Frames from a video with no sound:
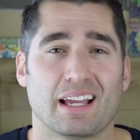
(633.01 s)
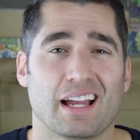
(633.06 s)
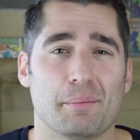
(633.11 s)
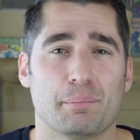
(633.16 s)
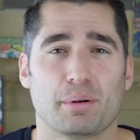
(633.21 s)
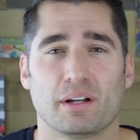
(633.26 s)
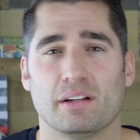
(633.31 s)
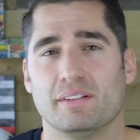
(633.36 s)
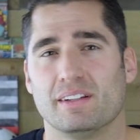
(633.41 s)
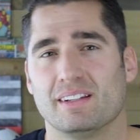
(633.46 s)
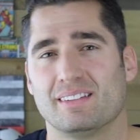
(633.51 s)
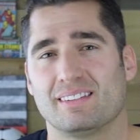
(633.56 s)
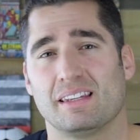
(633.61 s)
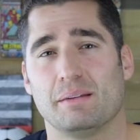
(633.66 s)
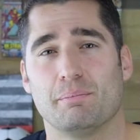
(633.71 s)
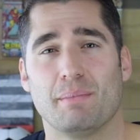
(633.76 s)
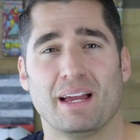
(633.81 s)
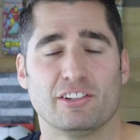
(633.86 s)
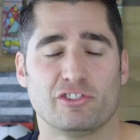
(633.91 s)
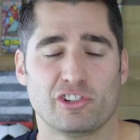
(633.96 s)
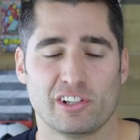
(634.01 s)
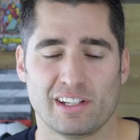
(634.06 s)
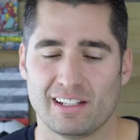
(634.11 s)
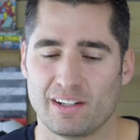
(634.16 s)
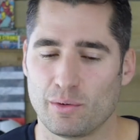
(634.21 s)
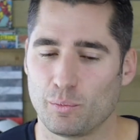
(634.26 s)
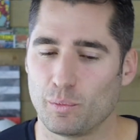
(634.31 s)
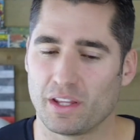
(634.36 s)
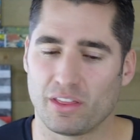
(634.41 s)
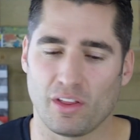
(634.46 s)
I previously
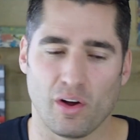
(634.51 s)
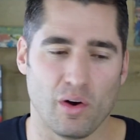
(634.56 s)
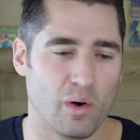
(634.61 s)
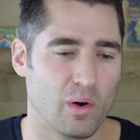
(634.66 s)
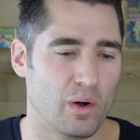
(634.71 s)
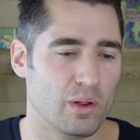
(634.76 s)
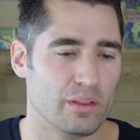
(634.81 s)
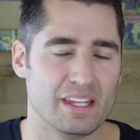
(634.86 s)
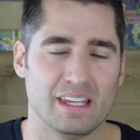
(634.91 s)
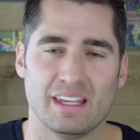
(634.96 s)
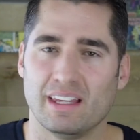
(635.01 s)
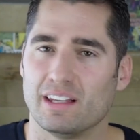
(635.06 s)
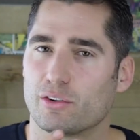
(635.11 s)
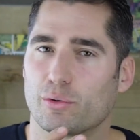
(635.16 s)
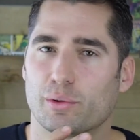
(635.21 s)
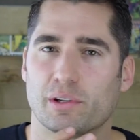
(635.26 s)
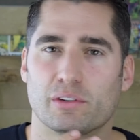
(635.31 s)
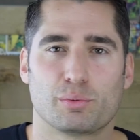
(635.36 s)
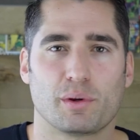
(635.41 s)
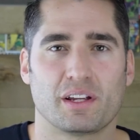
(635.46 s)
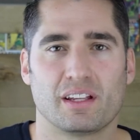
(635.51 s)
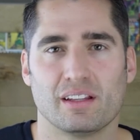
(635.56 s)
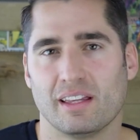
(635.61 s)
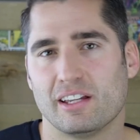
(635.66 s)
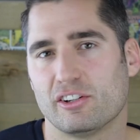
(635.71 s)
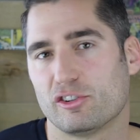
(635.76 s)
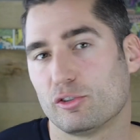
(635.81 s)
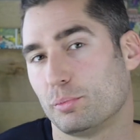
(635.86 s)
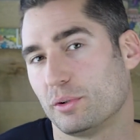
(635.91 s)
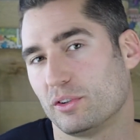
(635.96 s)
mentioned, with all the increased
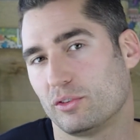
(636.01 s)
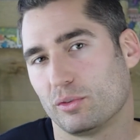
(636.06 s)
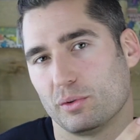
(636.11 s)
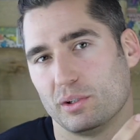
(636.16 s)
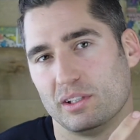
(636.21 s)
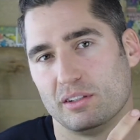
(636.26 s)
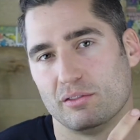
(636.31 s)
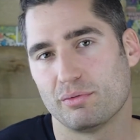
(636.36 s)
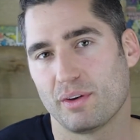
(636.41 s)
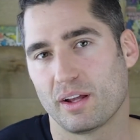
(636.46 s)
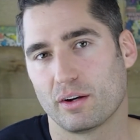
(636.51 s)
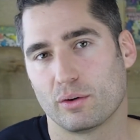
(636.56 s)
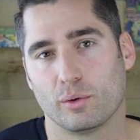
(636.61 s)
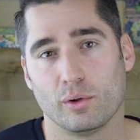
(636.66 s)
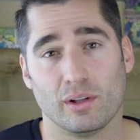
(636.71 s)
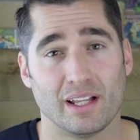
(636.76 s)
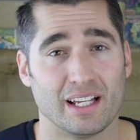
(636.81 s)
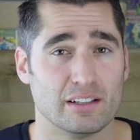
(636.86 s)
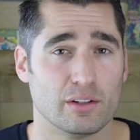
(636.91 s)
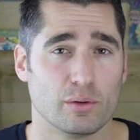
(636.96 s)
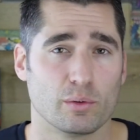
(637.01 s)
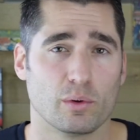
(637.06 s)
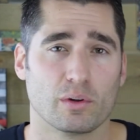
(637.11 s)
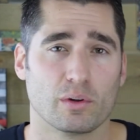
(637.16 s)
regulation between federal and local